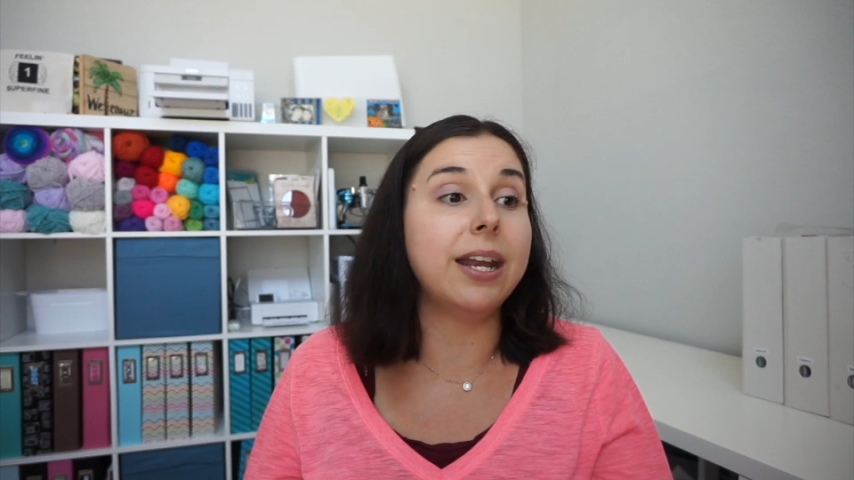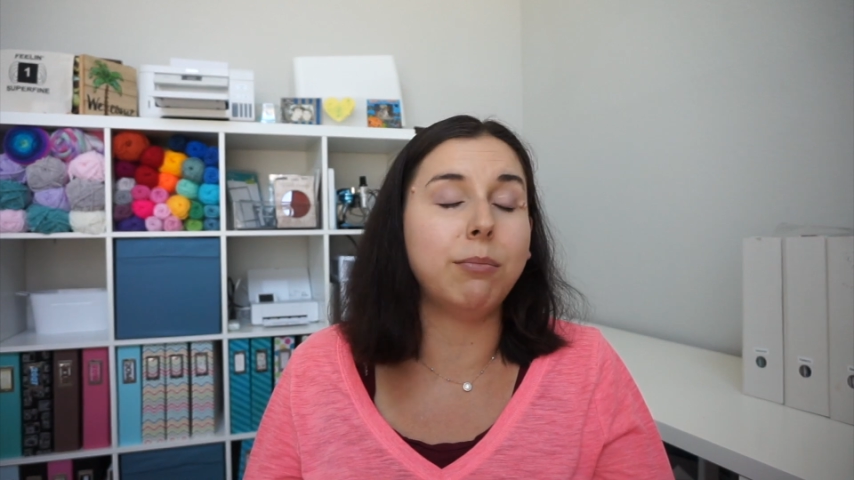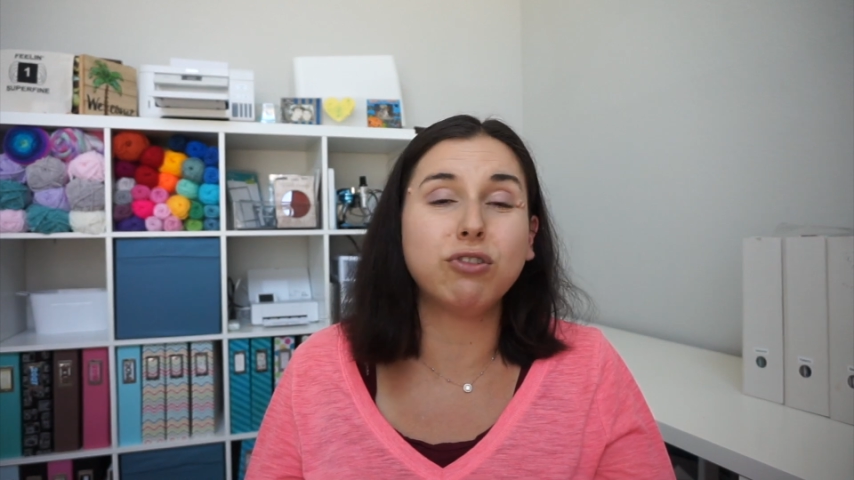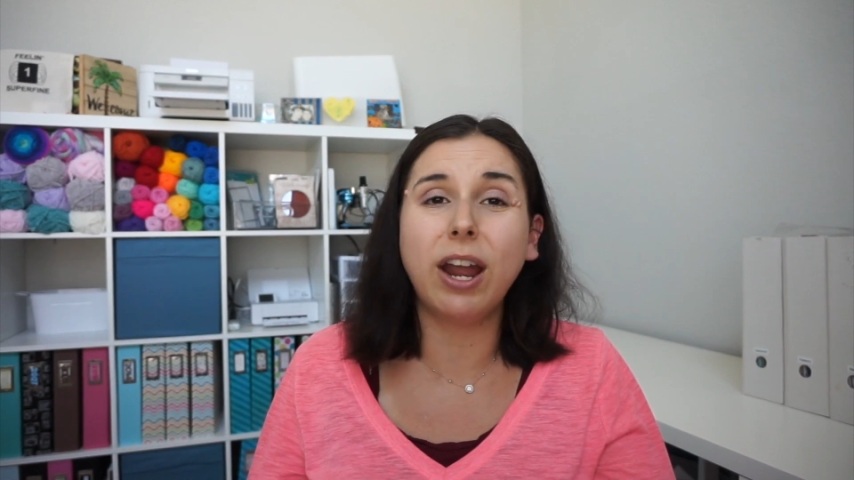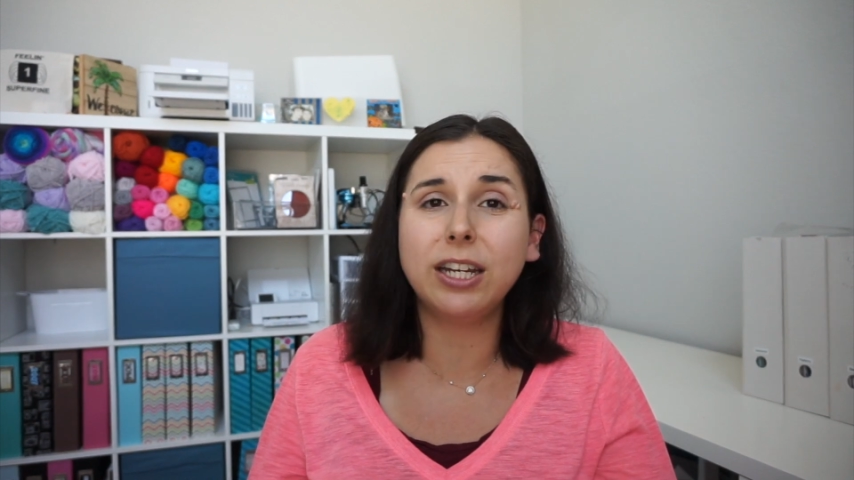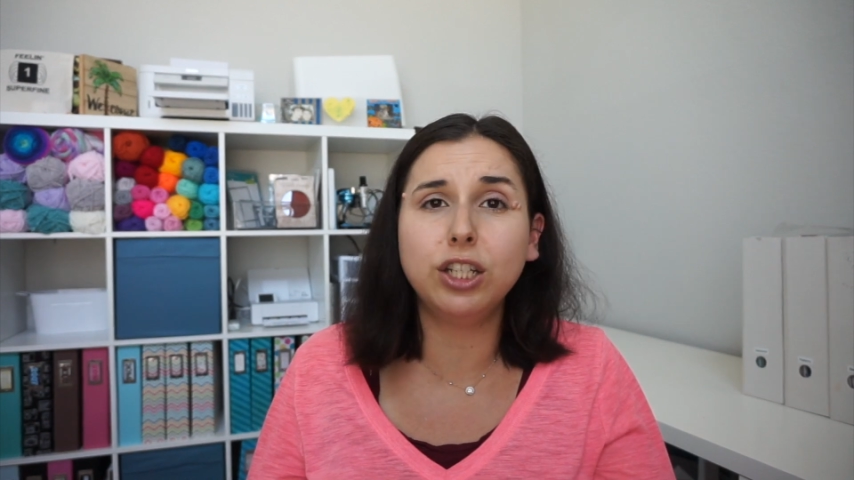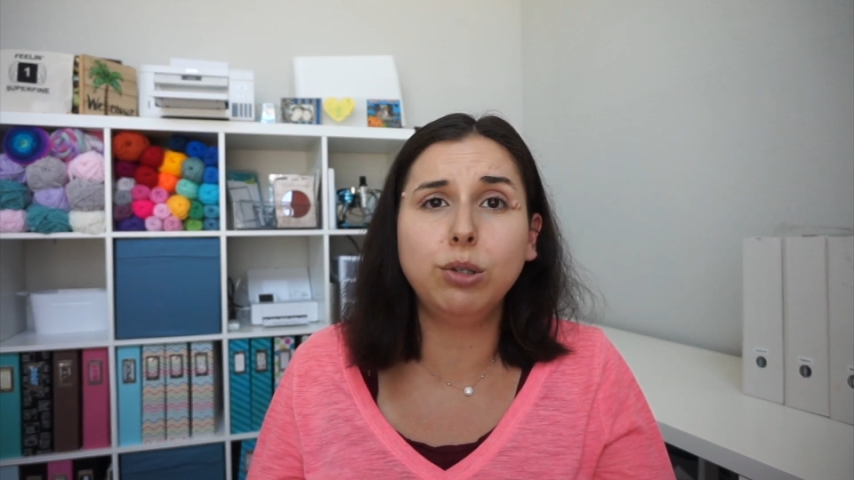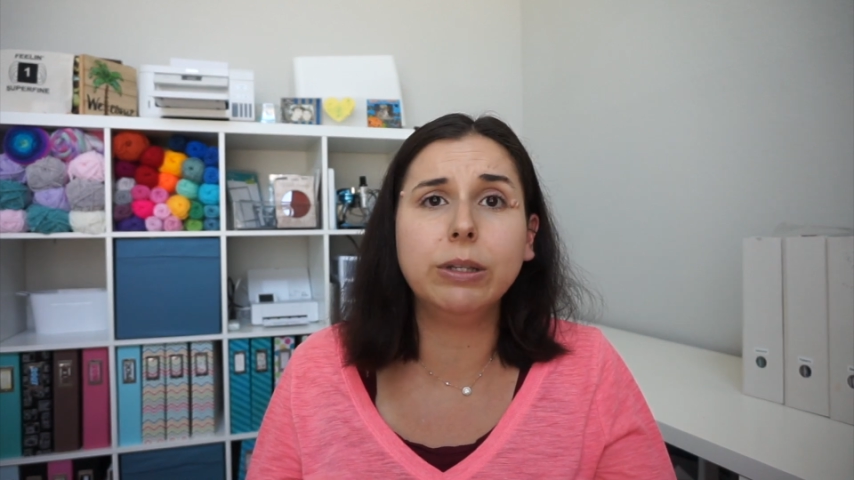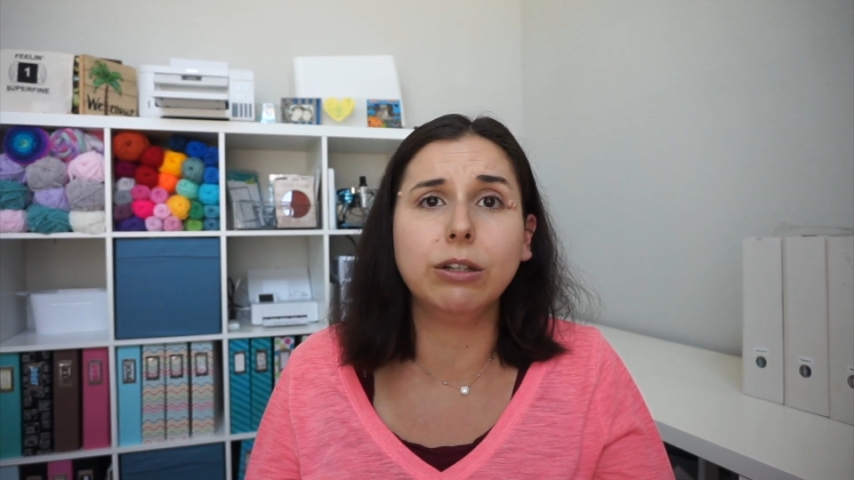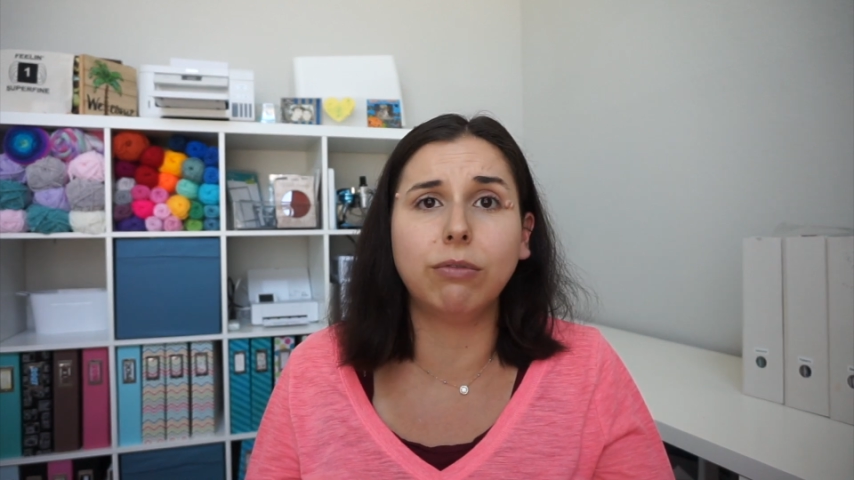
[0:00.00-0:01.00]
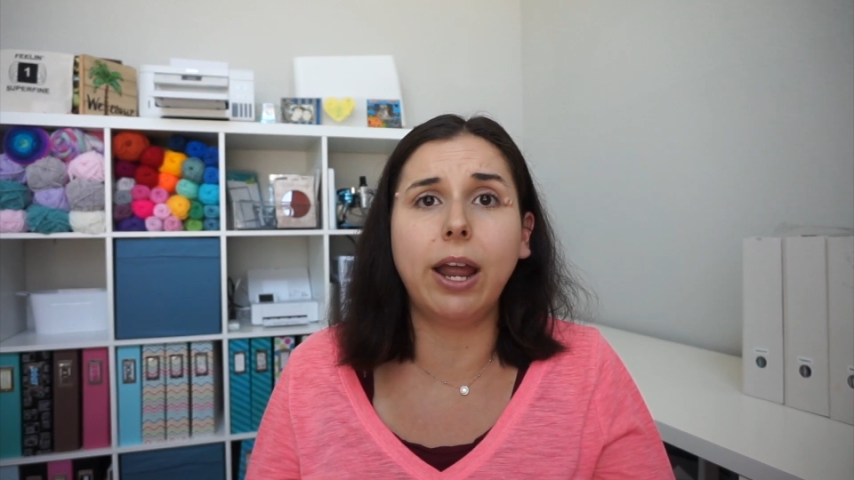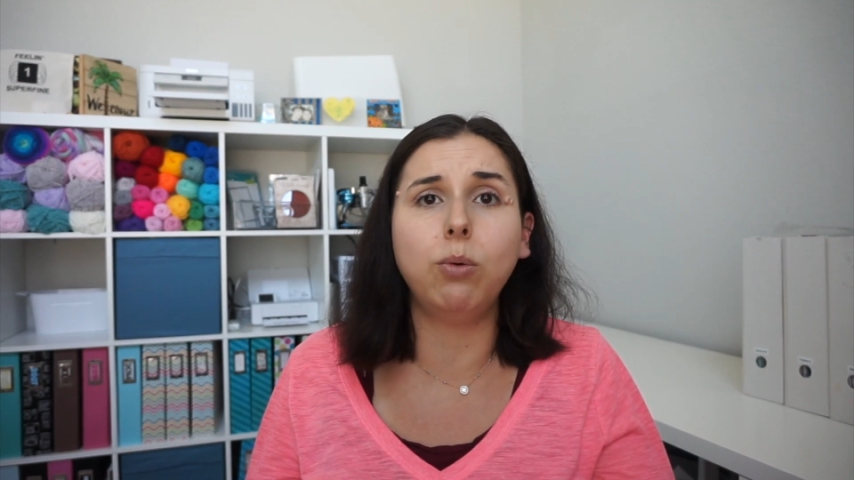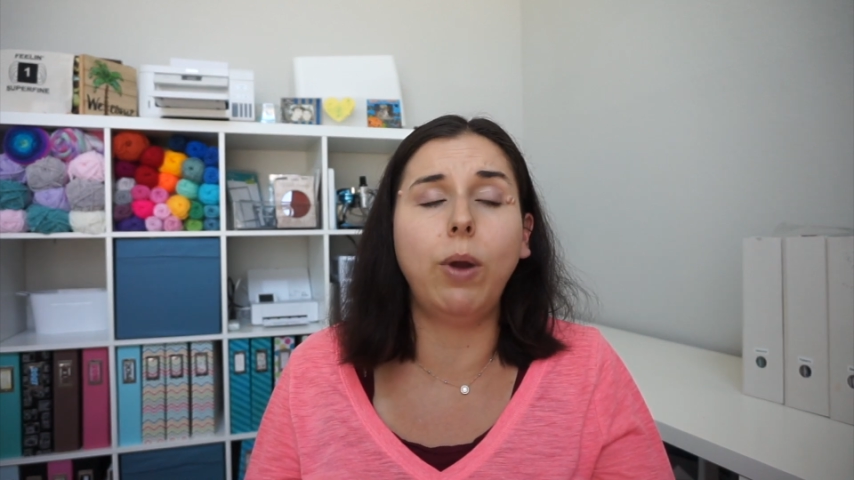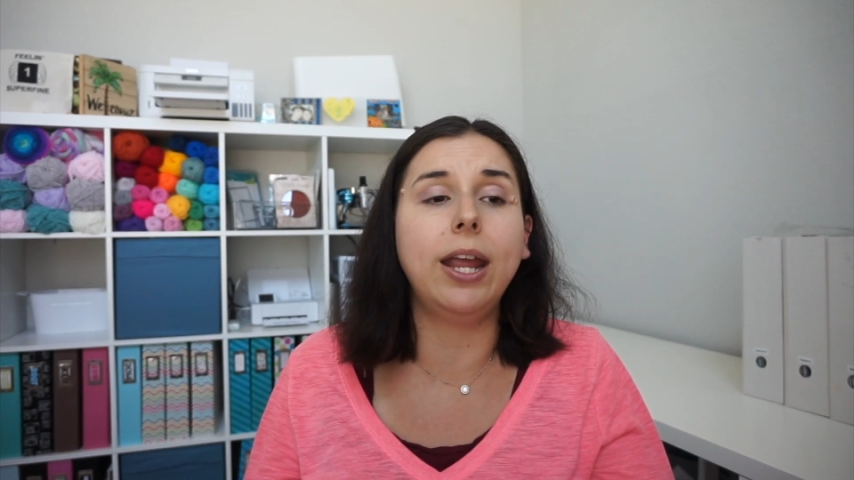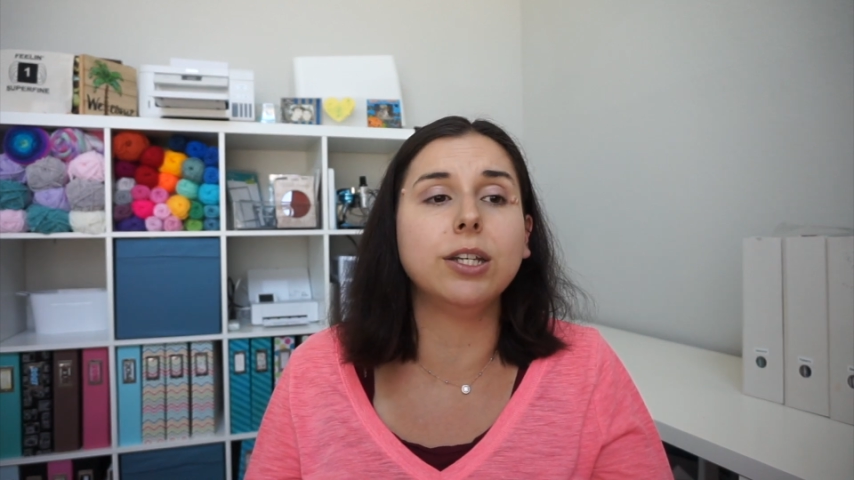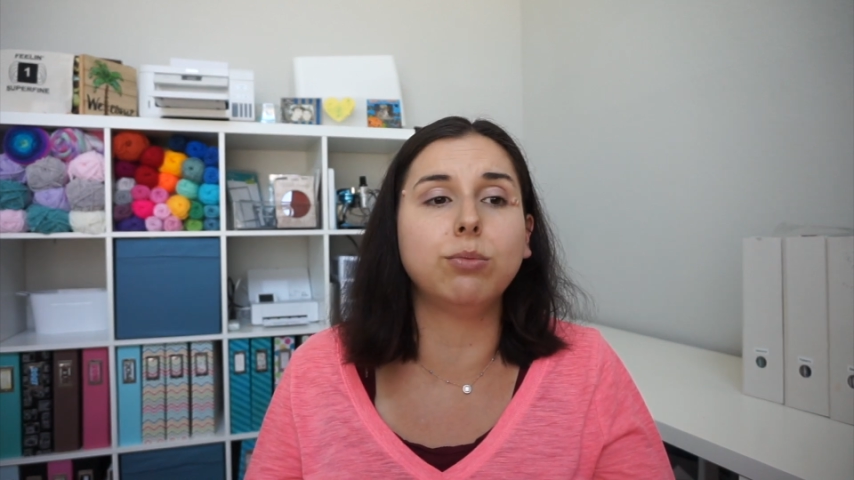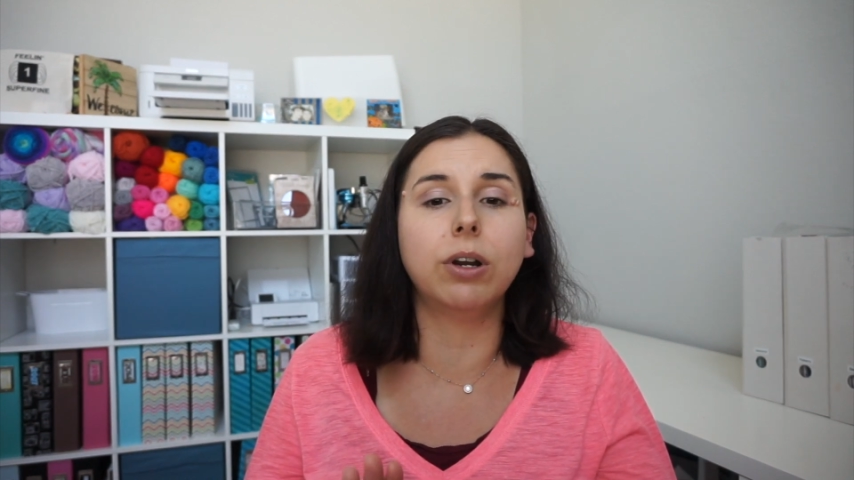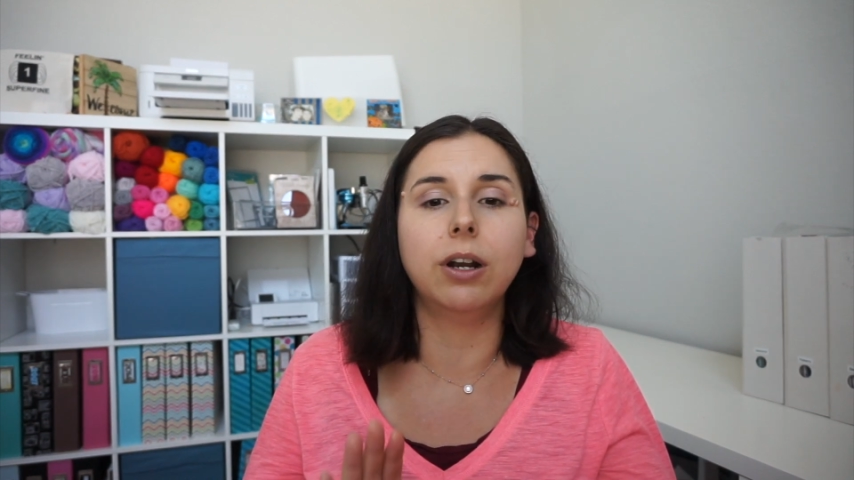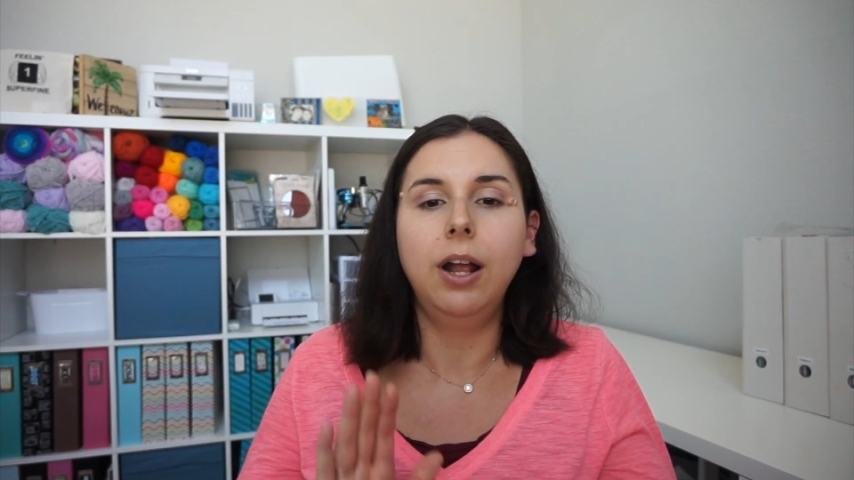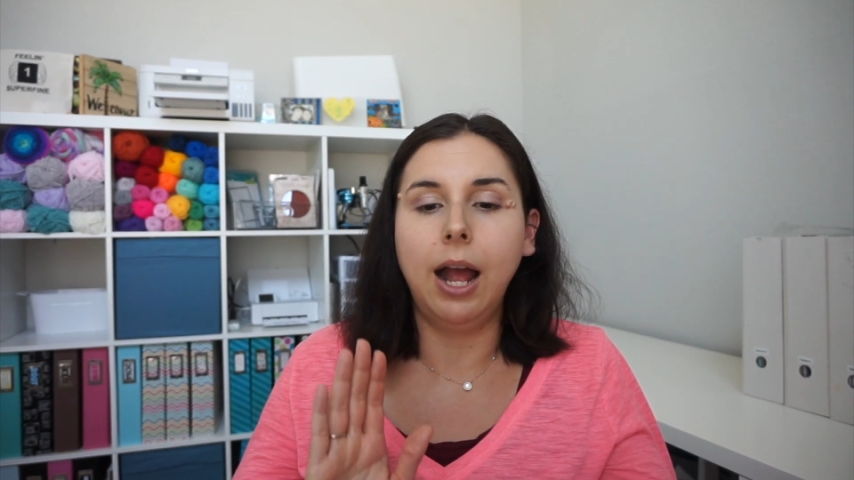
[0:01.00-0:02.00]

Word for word: and I'm trying to do it the right way to where